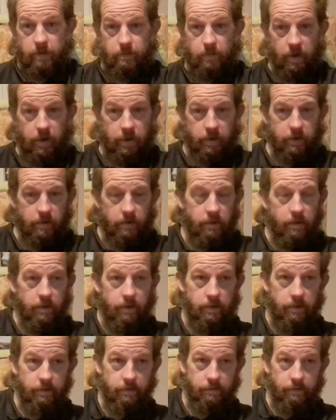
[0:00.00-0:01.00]
book.
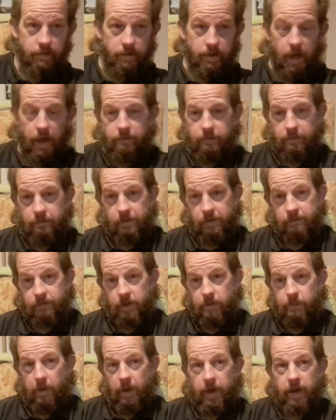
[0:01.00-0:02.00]
It's for sale for
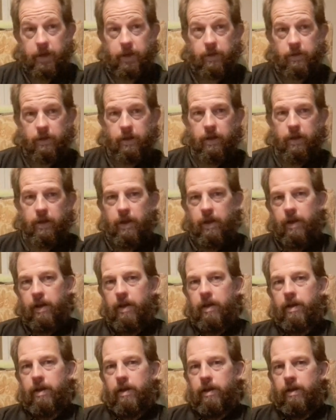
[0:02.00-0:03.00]
50p.
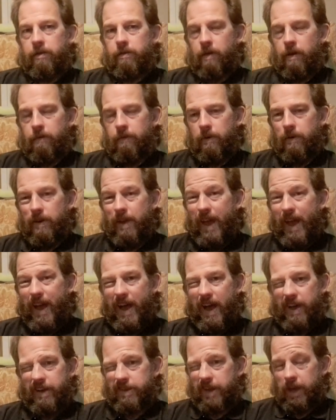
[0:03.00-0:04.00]
So I thought, yeah,
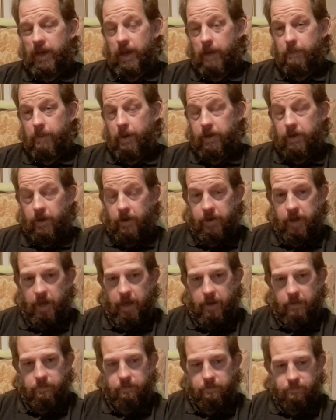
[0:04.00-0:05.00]
I'll take a punt on
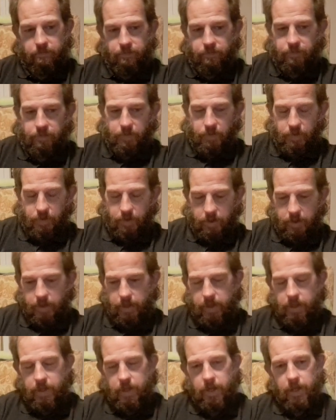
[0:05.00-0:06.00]
it.
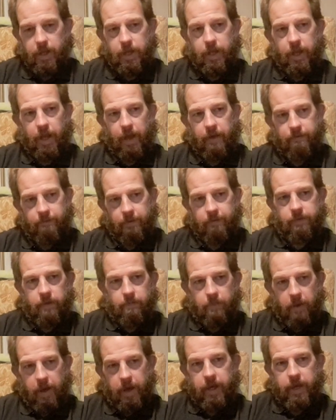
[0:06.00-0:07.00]

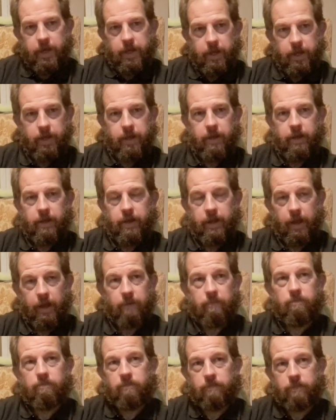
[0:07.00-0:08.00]
50p,
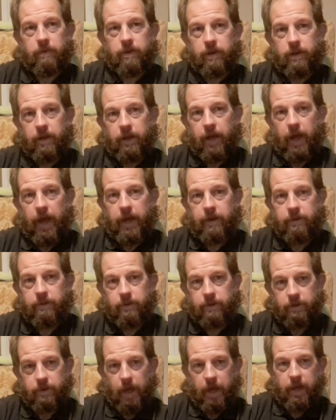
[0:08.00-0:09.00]
ain't
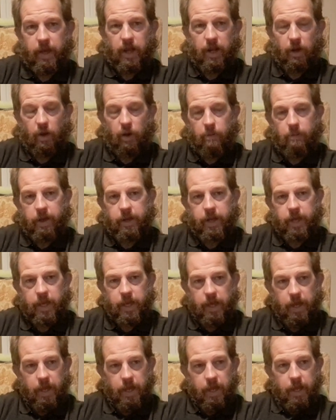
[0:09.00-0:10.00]
a lot of money.
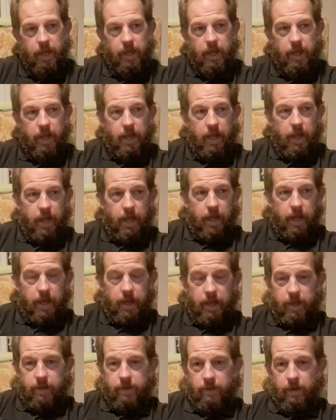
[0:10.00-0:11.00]

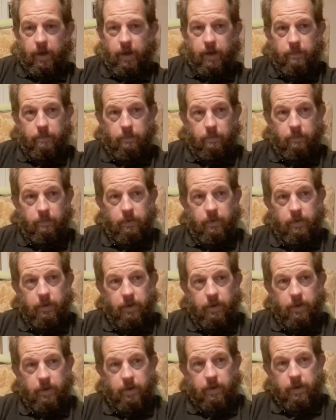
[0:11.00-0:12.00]
So
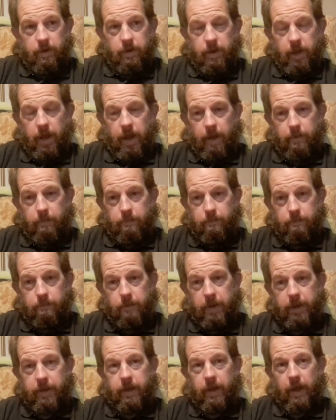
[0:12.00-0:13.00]
yeah,
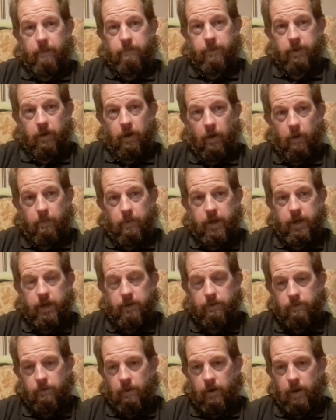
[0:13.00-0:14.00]
picked up the copy
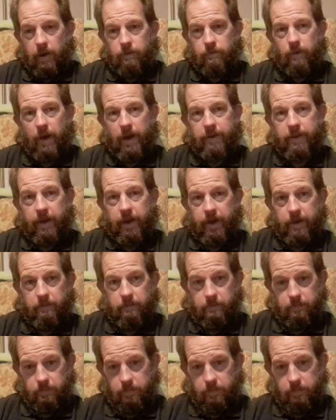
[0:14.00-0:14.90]
and read it.